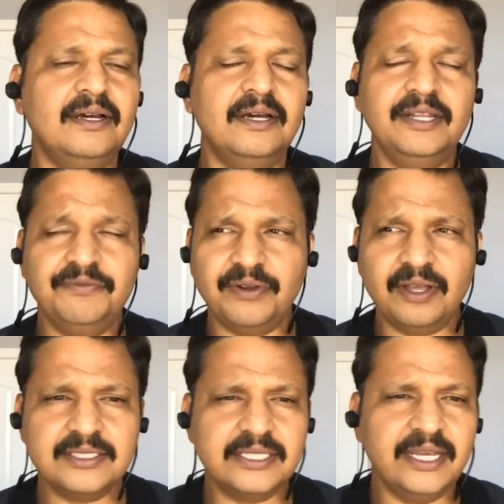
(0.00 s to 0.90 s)

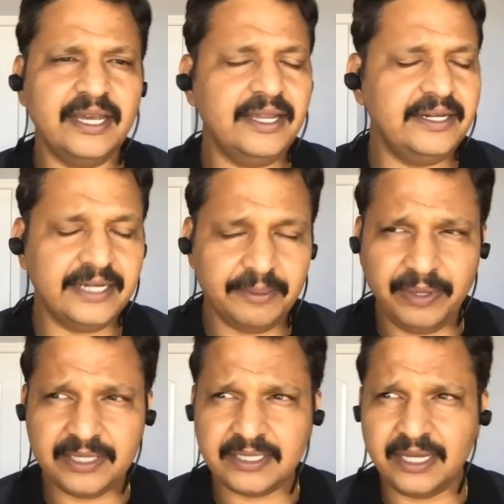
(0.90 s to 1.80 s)
infra CI,
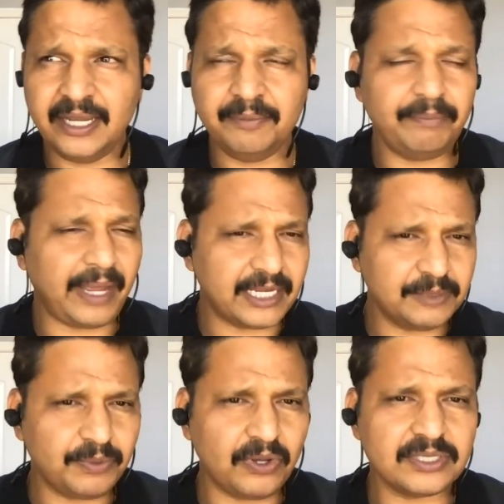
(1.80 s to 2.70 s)
database CI, package
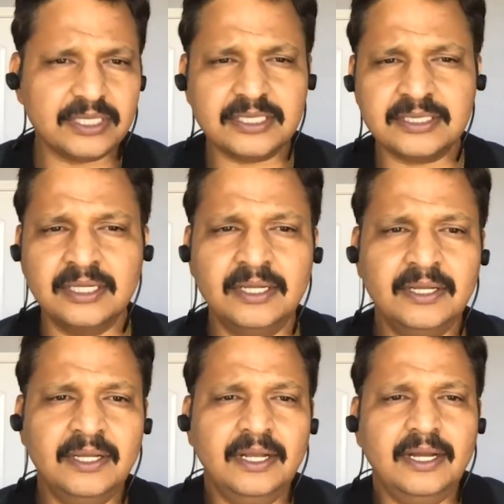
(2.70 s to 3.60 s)
process,
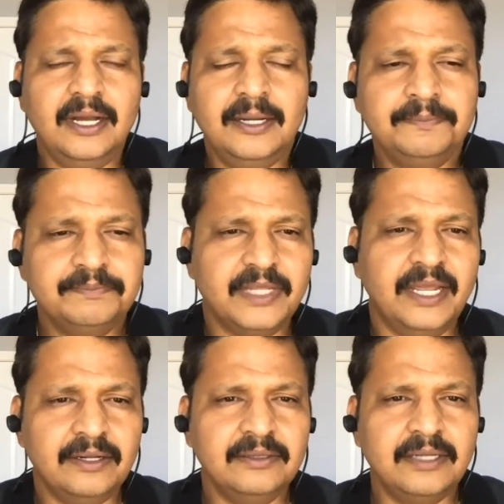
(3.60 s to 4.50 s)

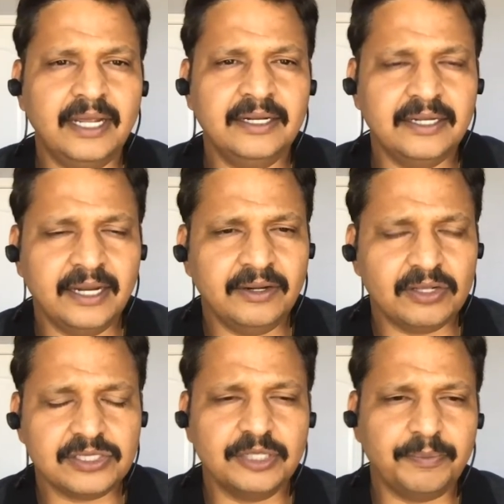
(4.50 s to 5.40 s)
and
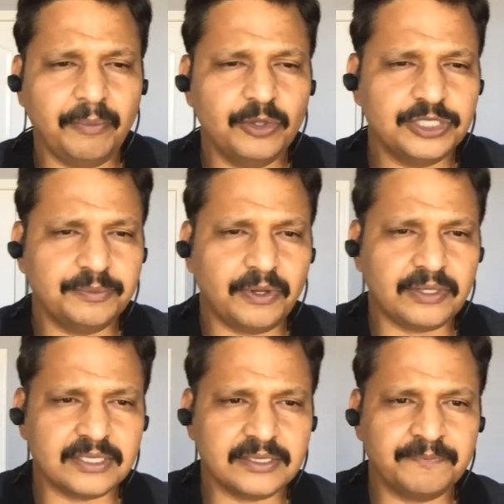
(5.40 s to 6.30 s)
also the promotion
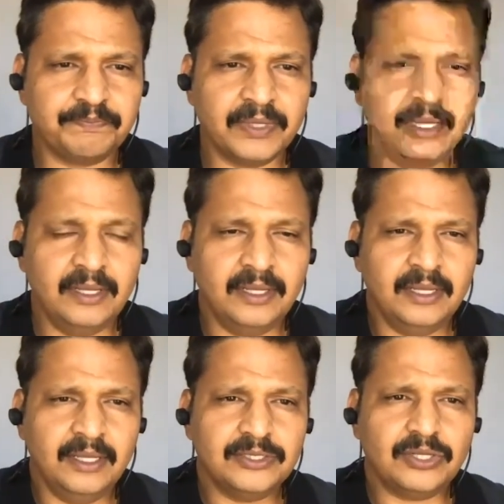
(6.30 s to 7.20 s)
process.
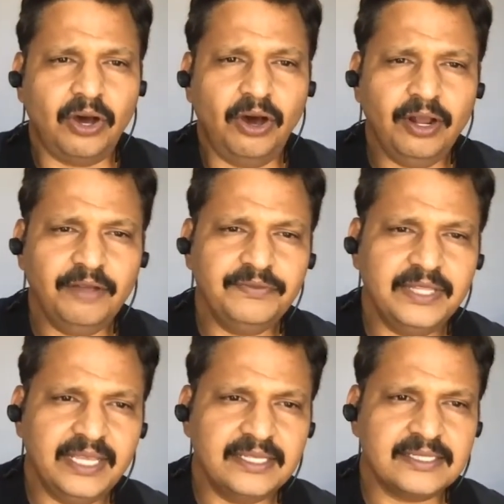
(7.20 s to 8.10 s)
So all of
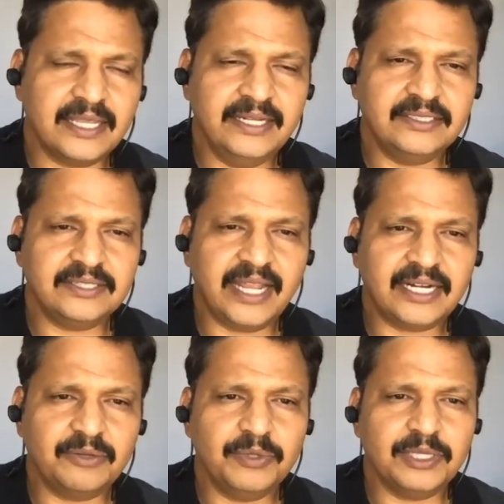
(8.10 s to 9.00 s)
these
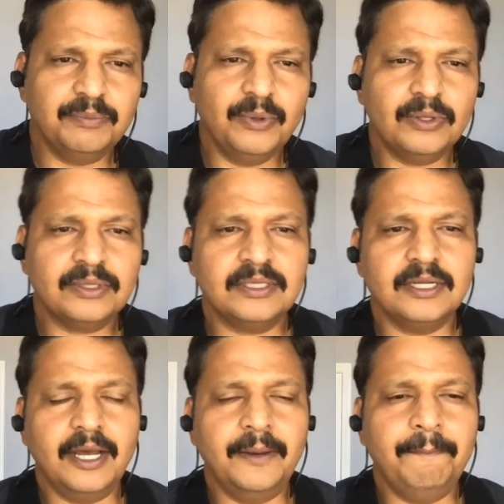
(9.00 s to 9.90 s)
interact with both
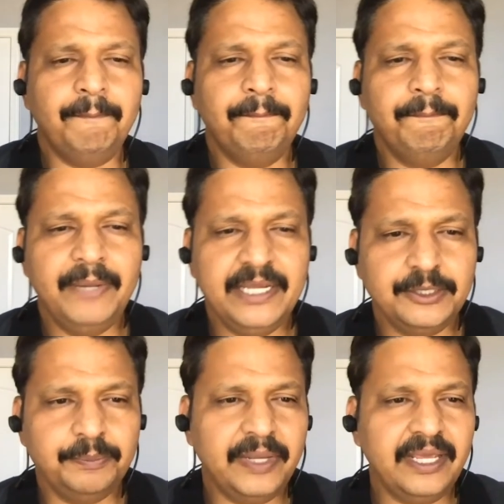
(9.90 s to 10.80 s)
a
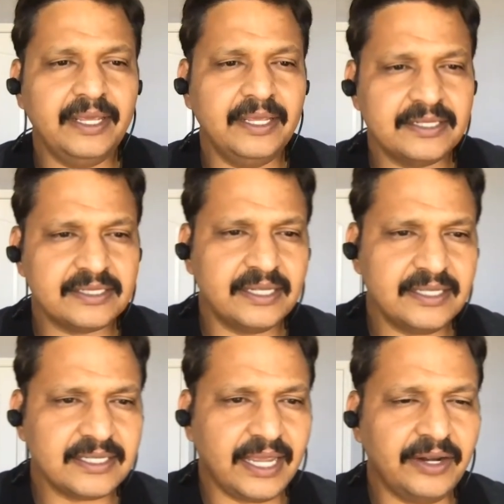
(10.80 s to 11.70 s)
P2P
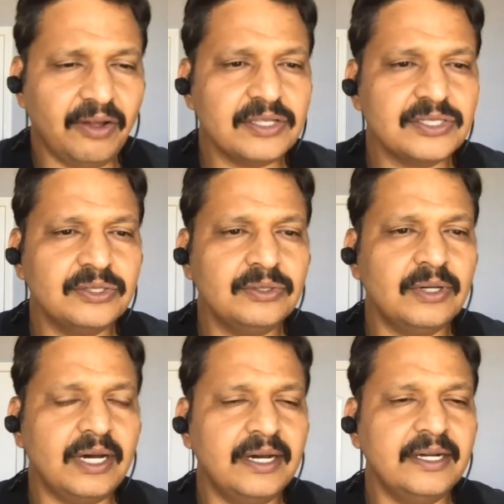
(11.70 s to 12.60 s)
instance and
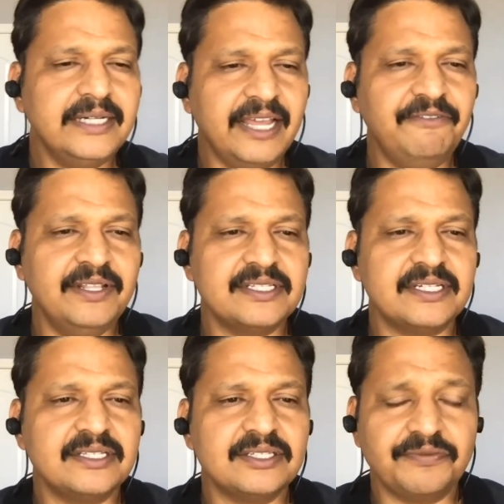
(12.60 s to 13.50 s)
also a dev
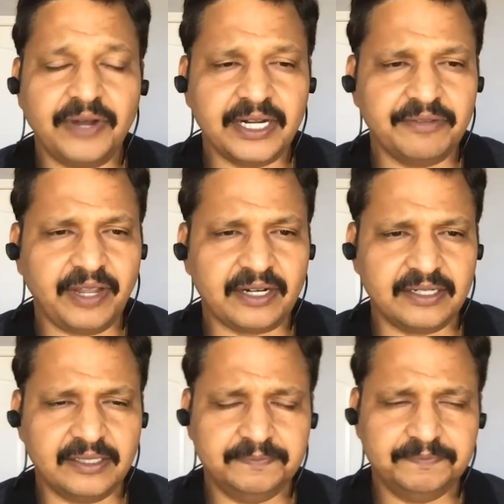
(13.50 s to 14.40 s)
instance of Artifactory.